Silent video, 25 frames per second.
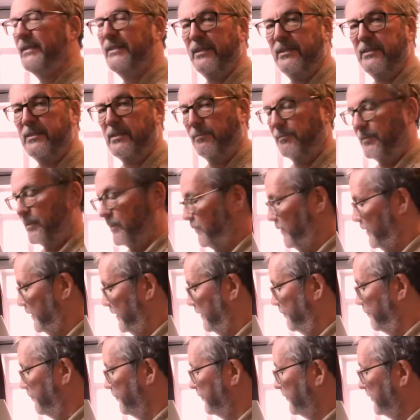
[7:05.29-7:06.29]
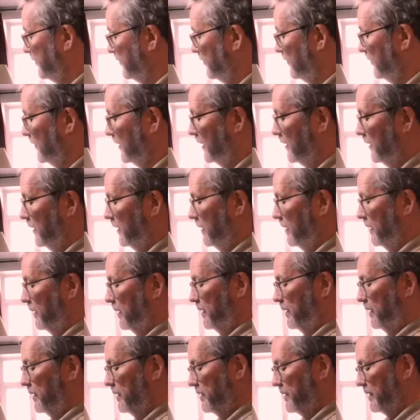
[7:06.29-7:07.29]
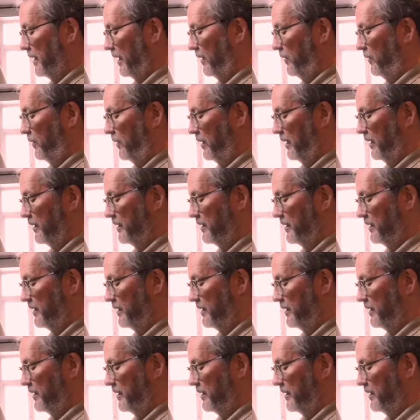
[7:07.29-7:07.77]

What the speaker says: did something with them. So